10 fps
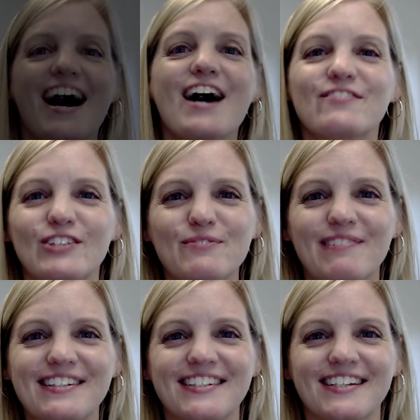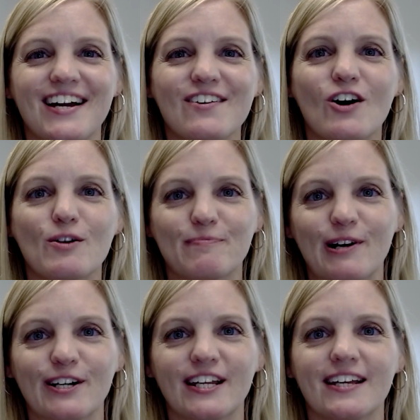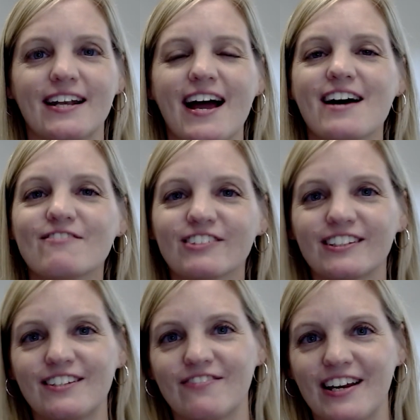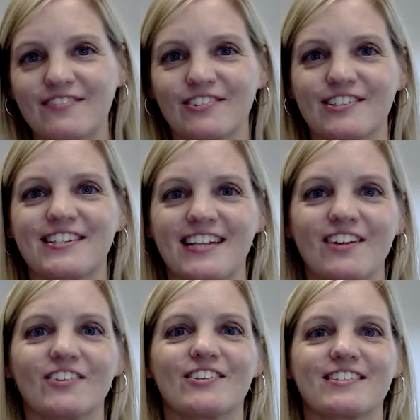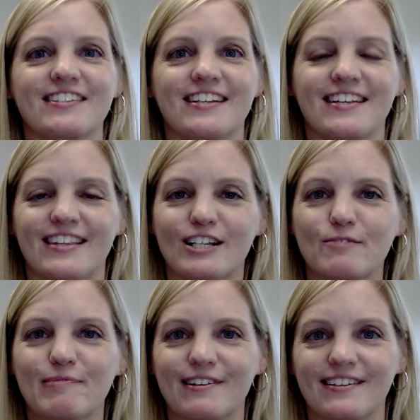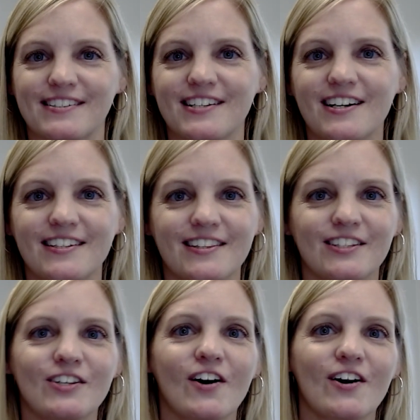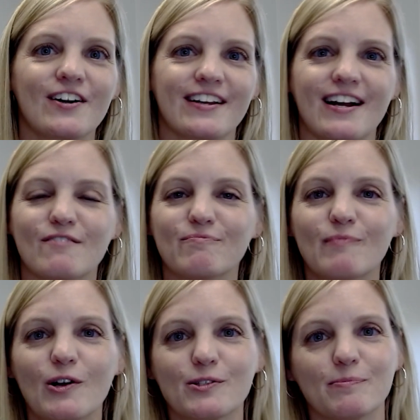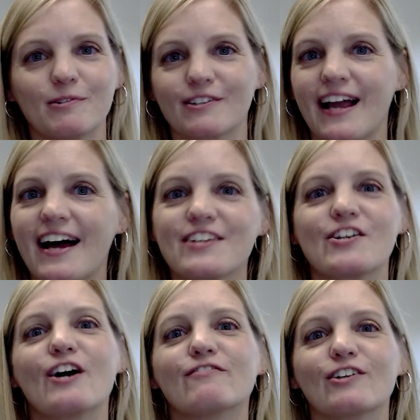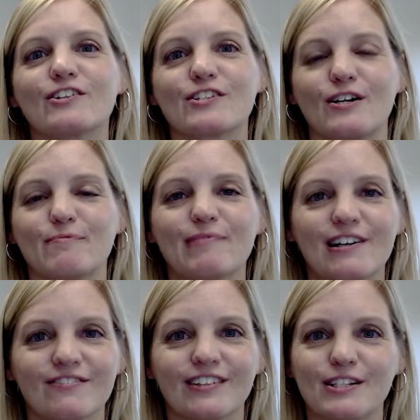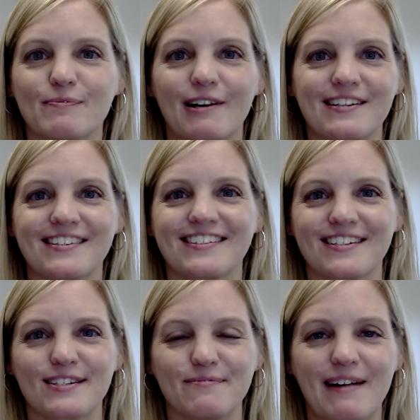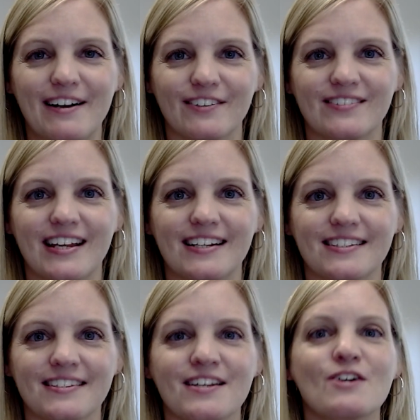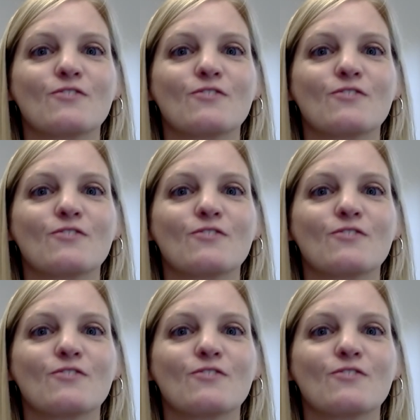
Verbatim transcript: A few months ago, our market heavily favored sellers. They could put a sign in the yard and have multiple cash offers above list price in just a matter of days.